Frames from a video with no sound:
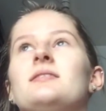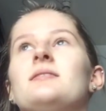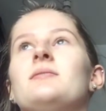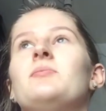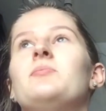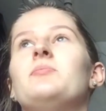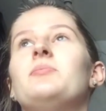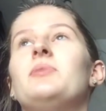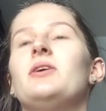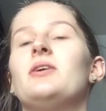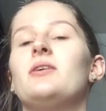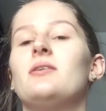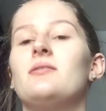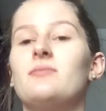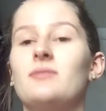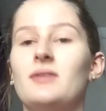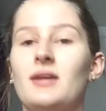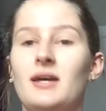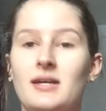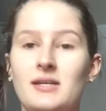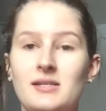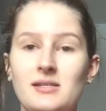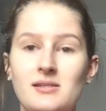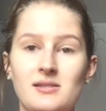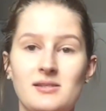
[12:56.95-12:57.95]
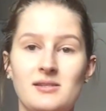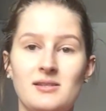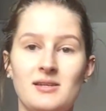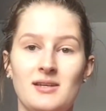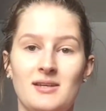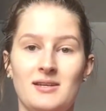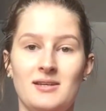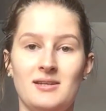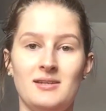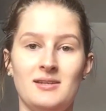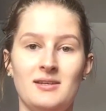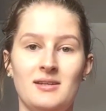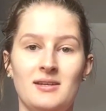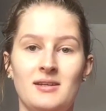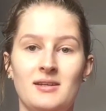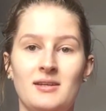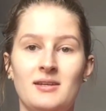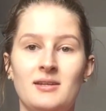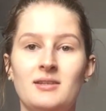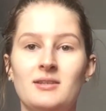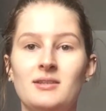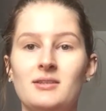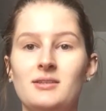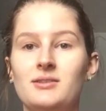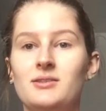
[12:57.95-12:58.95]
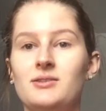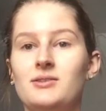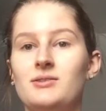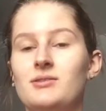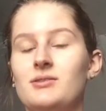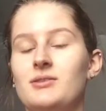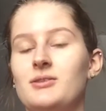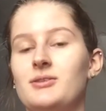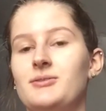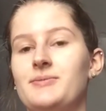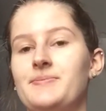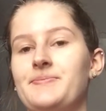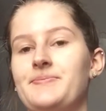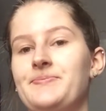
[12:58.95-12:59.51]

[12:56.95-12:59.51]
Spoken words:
But nice. So